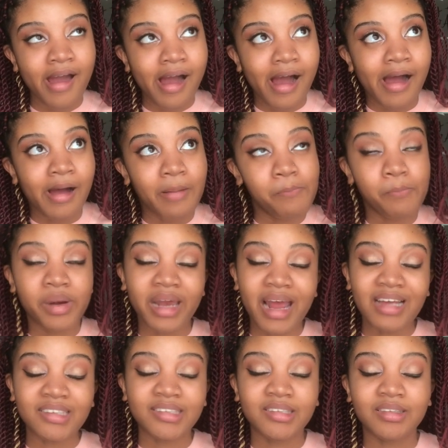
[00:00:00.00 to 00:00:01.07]
um, but
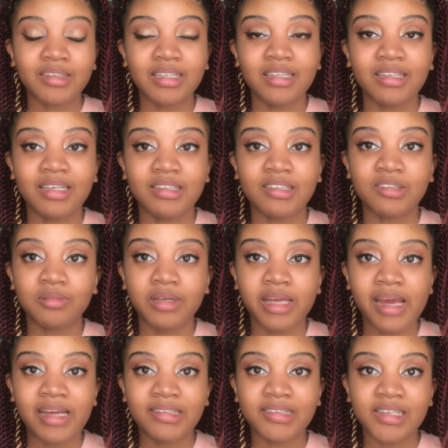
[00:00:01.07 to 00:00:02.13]
I still think that the
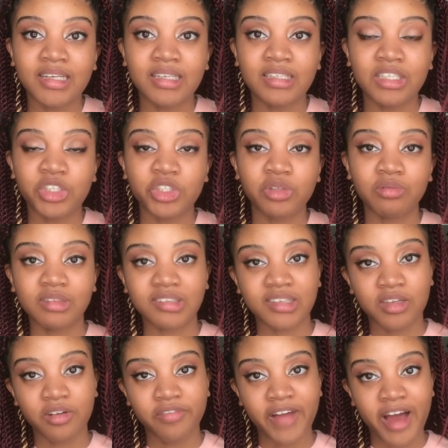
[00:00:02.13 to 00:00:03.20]
2018 edition was
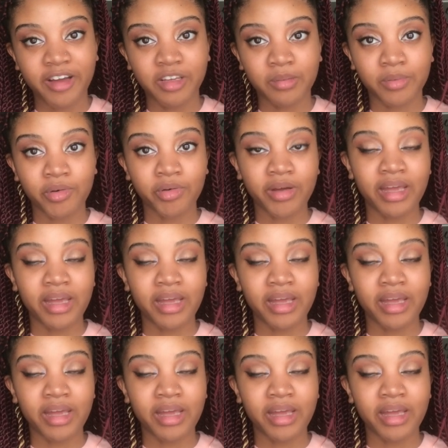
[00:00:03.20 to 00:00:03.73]
still valuable.